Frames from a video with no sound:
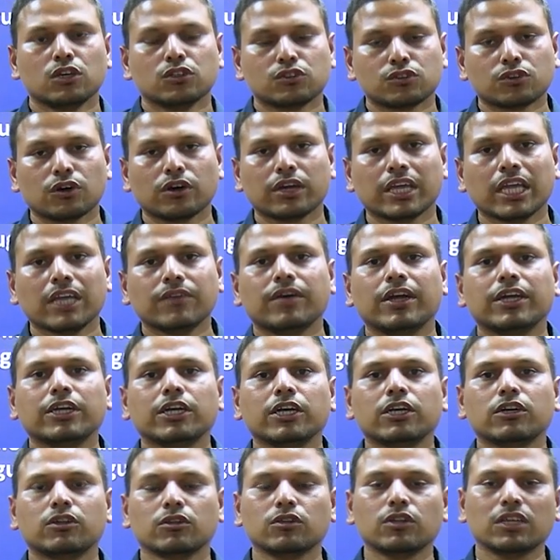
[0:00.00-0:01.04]
So, he
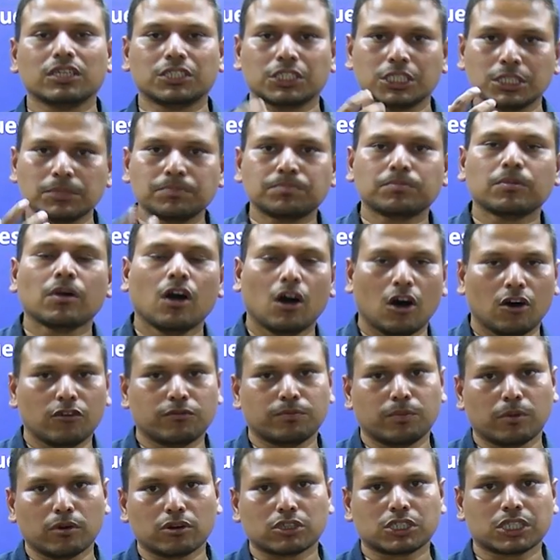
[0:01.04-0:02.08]
went into the ship
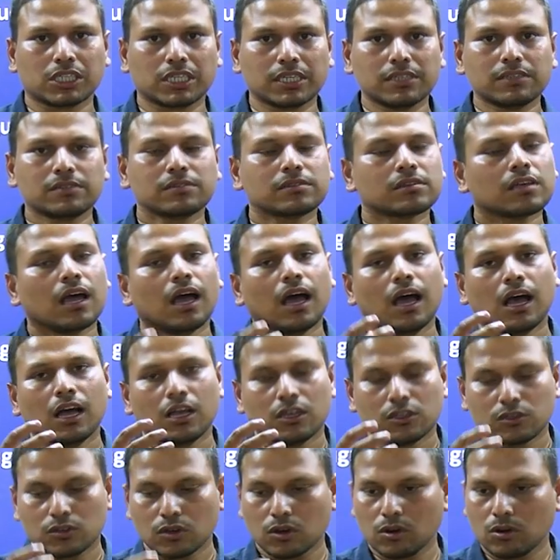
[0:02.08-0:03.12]
of Portuguese,
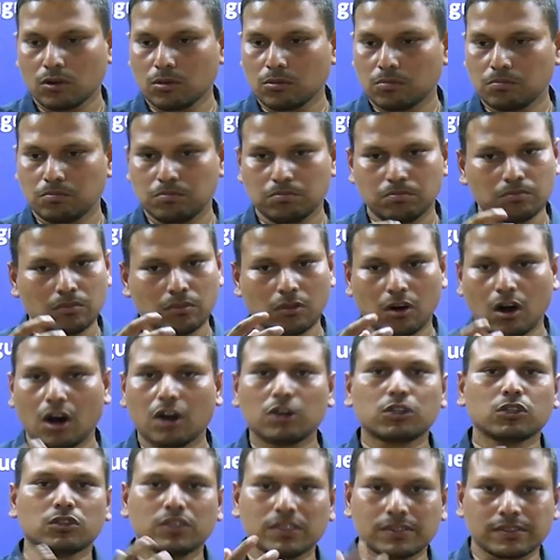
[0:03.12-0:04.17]
so
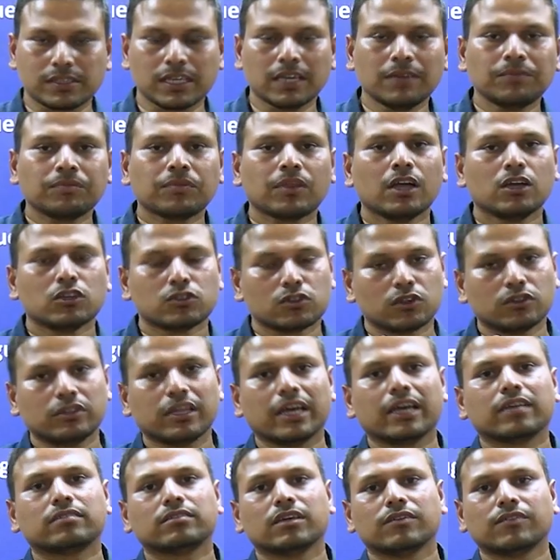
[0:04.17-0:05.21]
onto the sea. So,
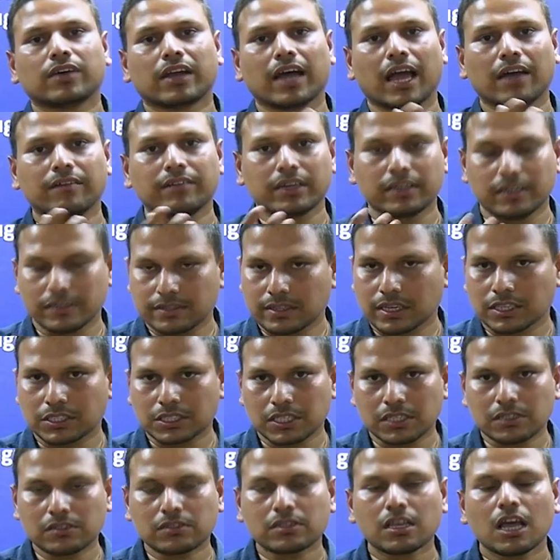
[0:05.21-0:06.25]
there they were having
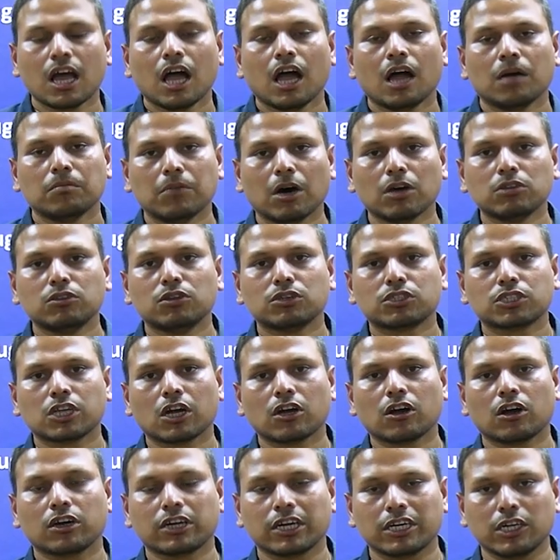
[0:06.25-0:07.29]
discussions. Bahadur
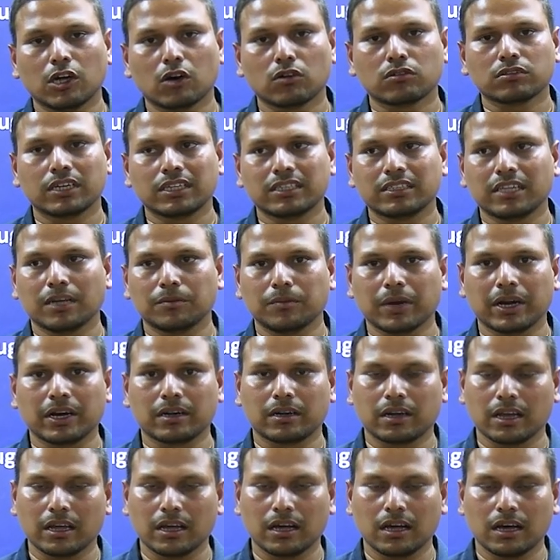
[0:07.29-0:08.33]
Shah got a doubt that they
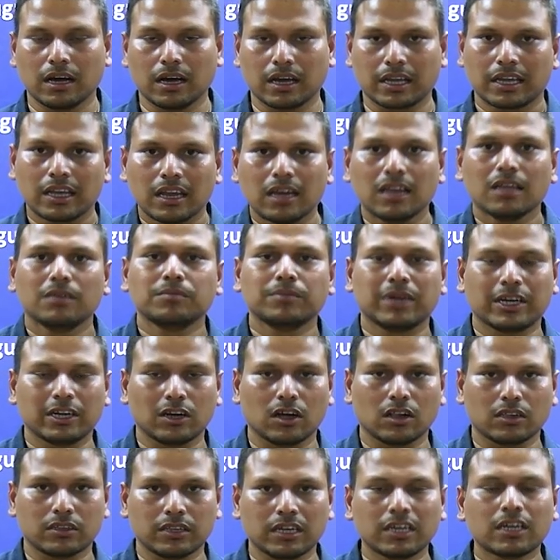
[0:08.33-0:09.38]
might uh, kill him and
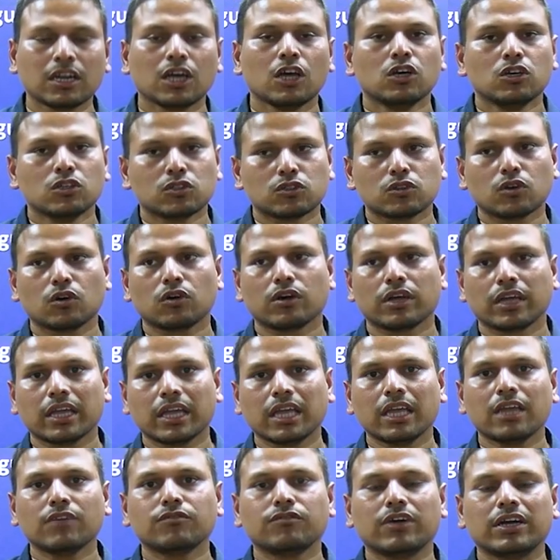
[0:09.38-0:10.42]
all that. So,
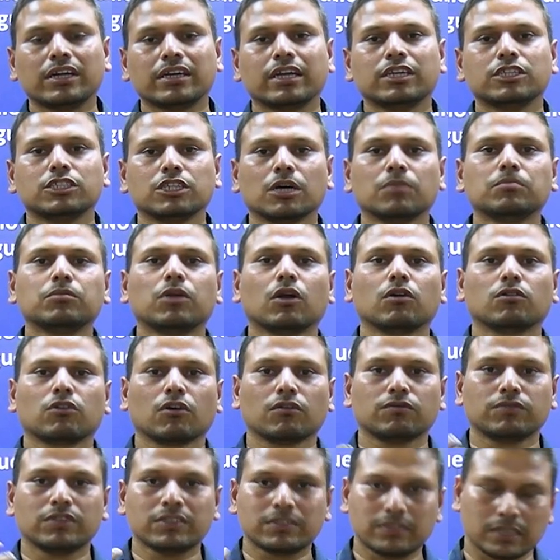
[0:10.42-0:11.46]
he went and jumped out
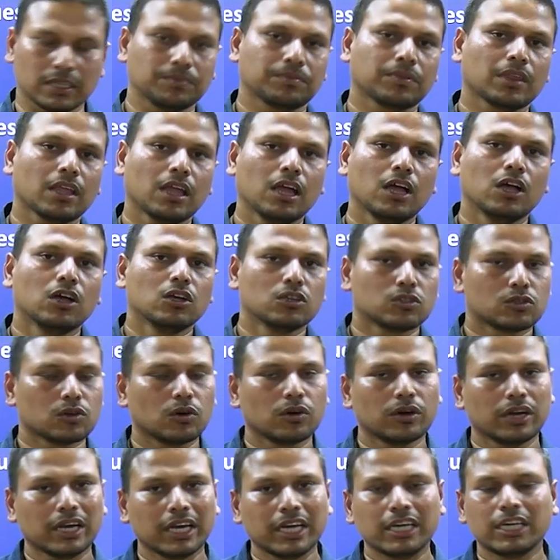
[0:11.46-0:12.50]
of the sea.
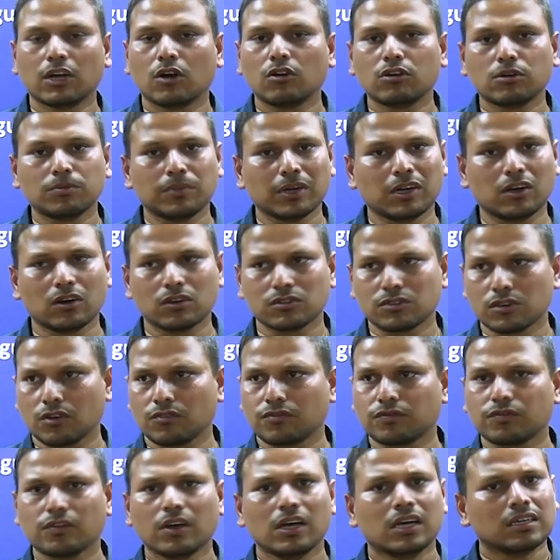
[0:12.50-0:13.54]
So, he drowned because
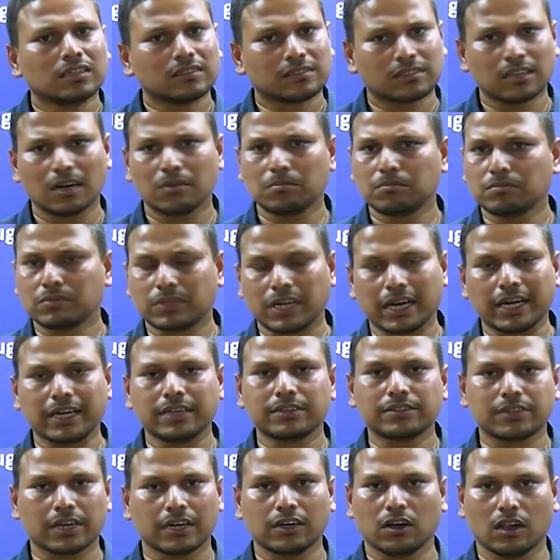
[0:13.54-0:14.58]
of some
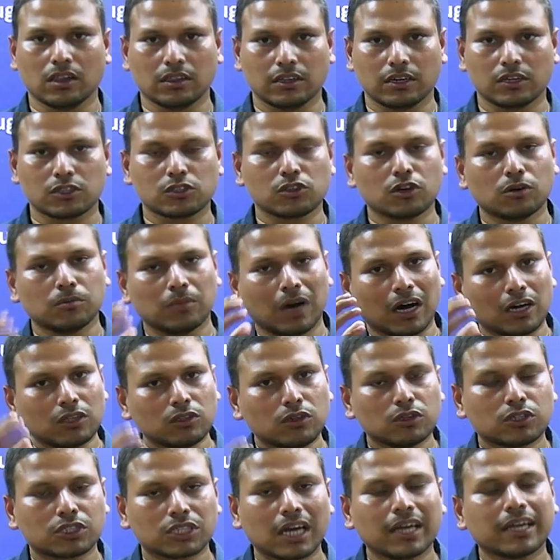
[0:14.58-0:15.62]
tides and all that. So,
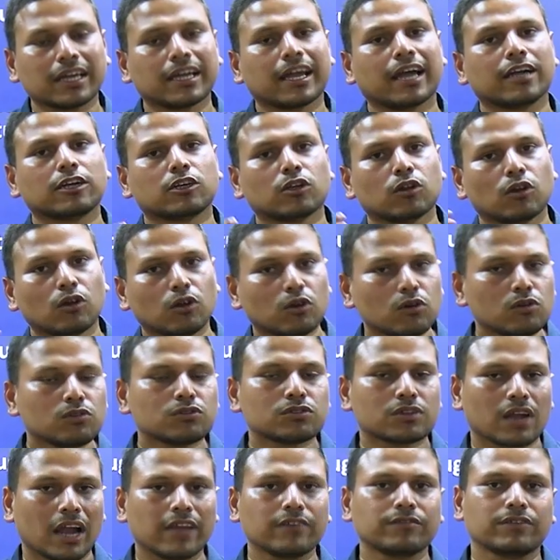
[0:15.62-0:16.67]
Bahadur Shah, he had to
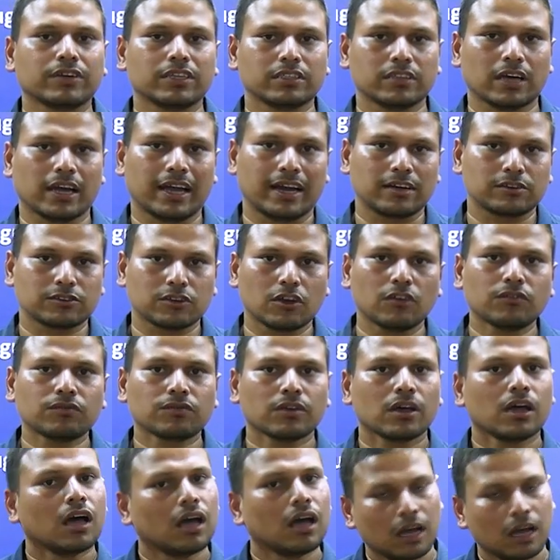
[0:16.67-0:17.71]
lose life in the hands of
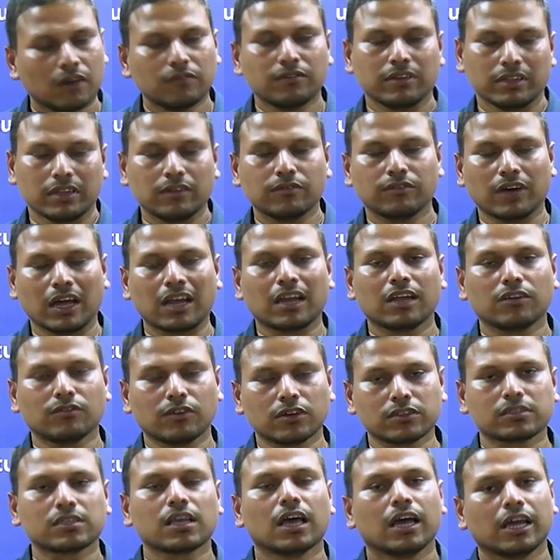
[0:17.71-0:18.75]
with, while he
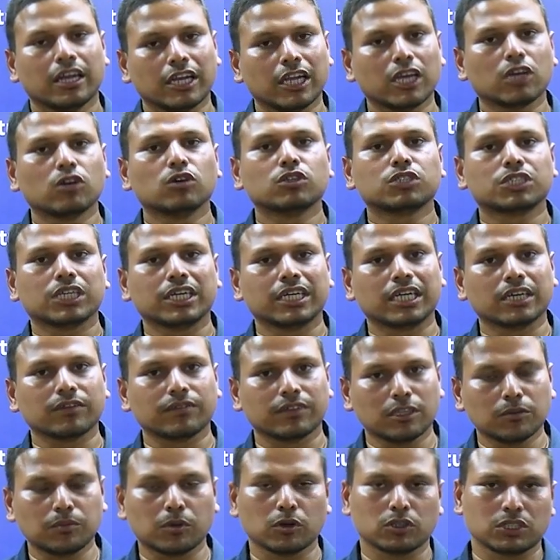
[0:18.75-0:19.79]
was negotiating
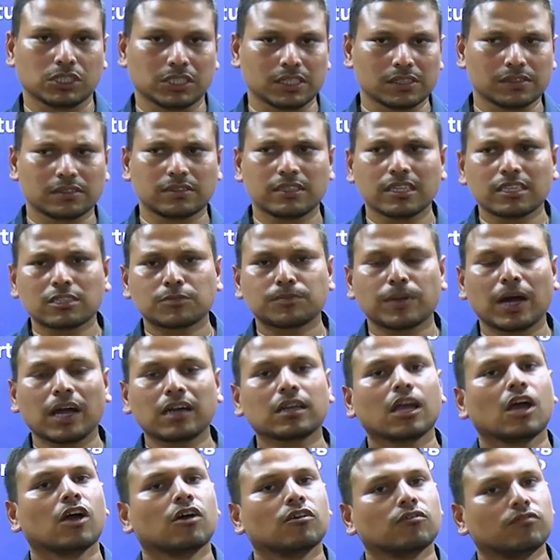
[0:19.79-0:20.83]
with the Portuguese. This
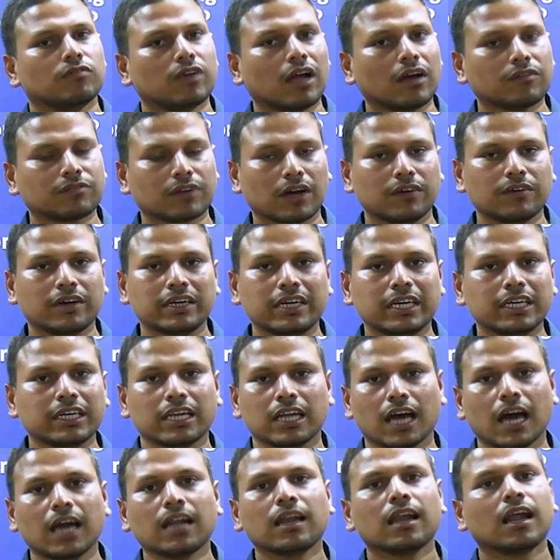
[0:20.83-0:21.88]
part we have covered it
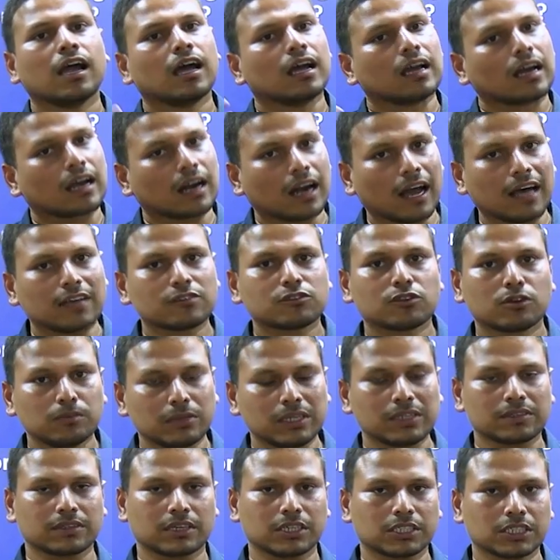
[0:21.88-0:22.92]
in our classroom
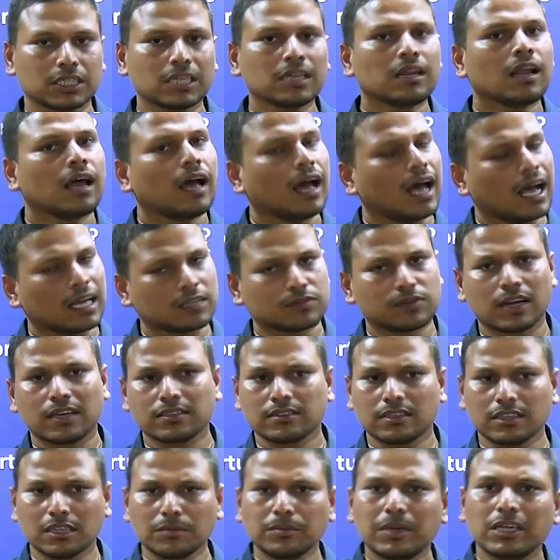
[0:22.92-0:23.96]
discussion as well
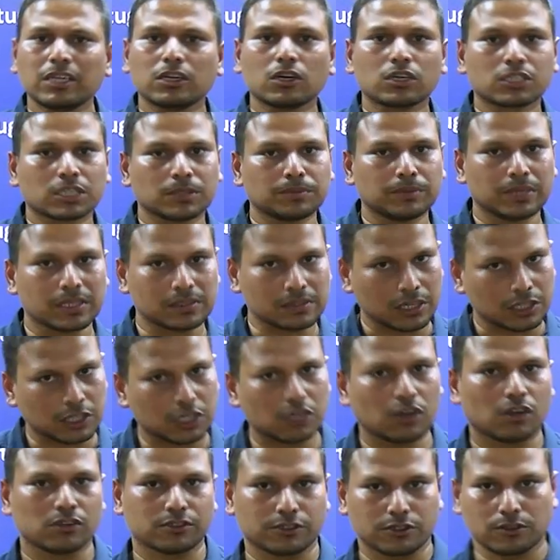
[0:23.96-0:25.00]
as in the mentorship
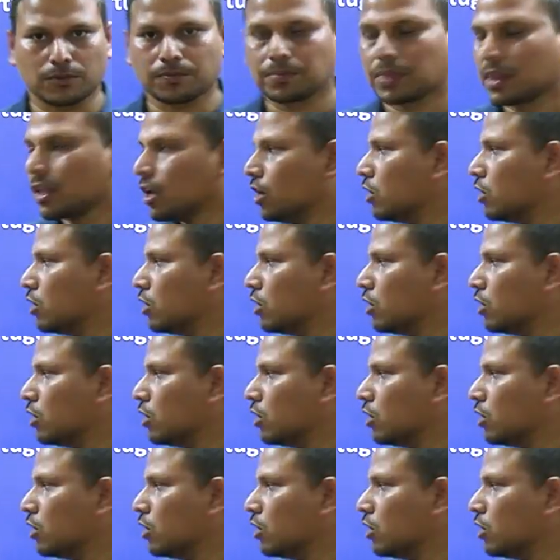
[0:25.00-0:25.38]
discussion also.